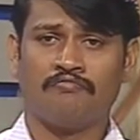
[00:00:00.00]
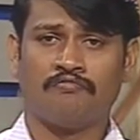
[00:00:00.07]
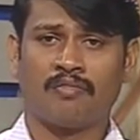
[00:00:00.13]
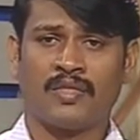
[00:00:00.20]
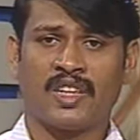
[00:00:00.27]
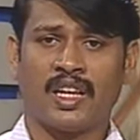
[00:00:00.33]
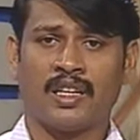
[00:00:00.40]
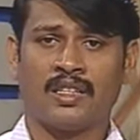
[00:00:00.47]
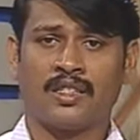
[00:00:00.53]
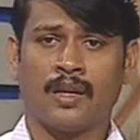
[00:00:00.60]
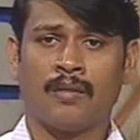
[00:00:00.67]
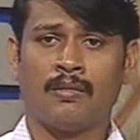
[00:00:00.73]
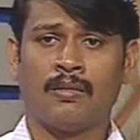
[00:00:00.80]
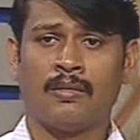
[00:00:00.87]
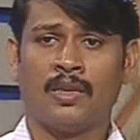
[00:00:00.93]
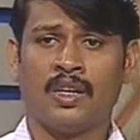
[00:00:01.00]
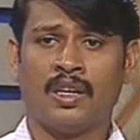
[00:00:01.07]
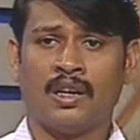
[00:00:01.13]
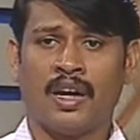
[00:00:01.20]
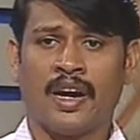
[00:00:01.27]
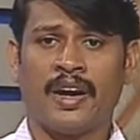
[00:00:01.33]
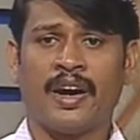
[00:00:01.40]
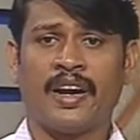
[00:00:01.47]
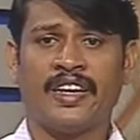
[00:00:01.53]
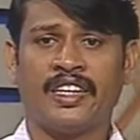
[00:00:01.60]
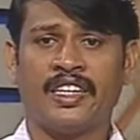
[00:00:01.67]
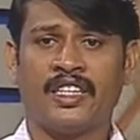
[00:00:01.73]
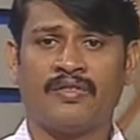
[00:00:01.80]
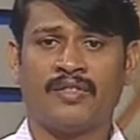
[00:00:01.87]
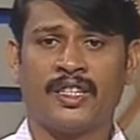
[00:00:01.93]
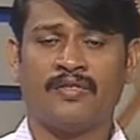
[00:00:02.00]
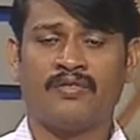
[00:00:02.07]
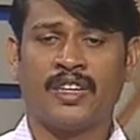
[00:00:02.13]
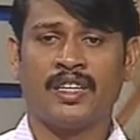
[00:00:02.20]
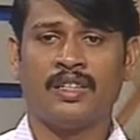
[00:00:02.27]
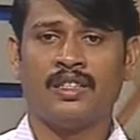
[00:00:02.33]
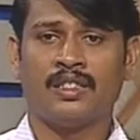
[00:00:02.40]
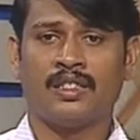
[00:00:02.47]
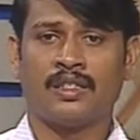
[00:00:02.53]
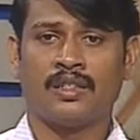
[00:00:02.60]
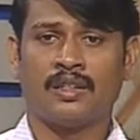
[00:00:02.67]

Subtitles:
like some unidentified files